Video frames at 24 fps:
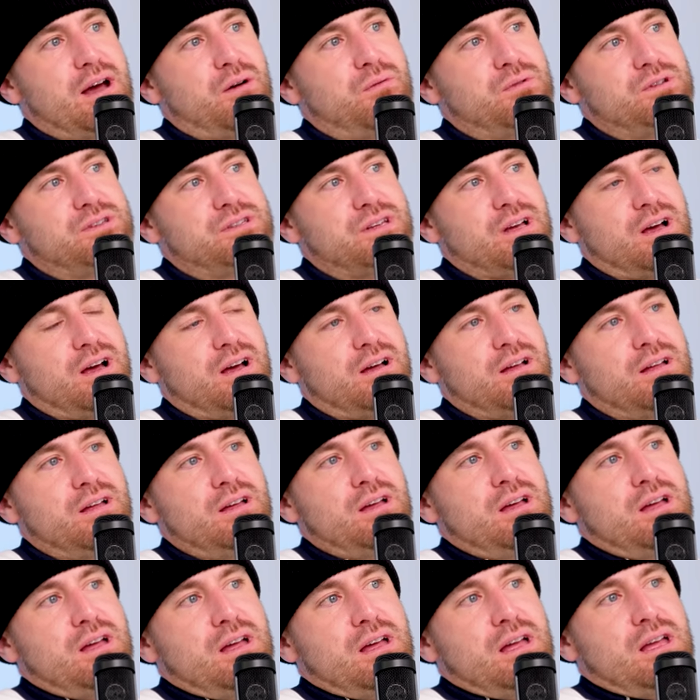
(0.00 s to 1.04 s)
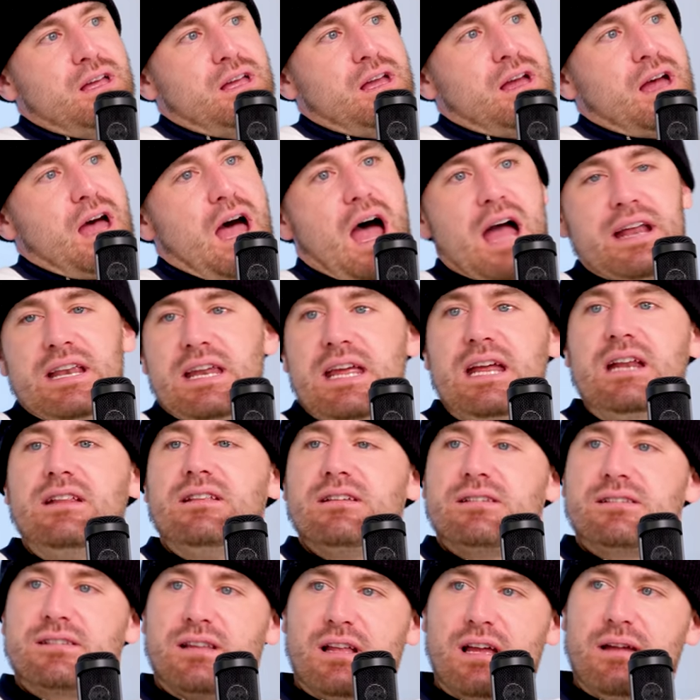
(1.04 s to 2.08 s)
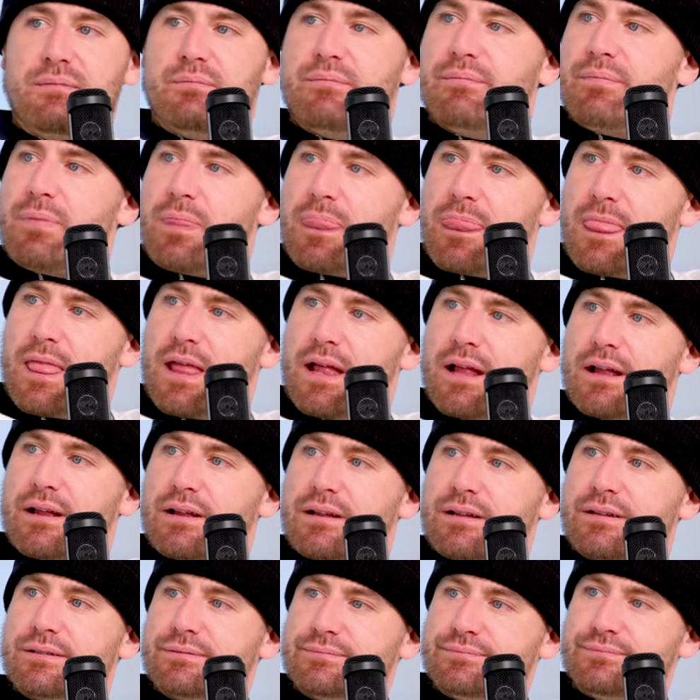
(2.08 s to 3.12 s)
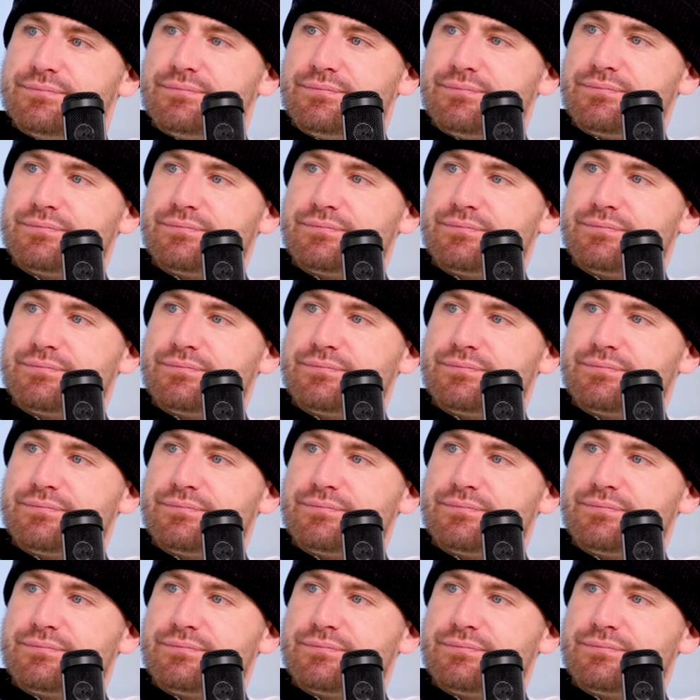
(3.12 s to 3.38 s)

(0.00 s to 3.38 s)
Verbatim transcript: that that was. uh I mean, you did. you did. Sleep. In your defense, you did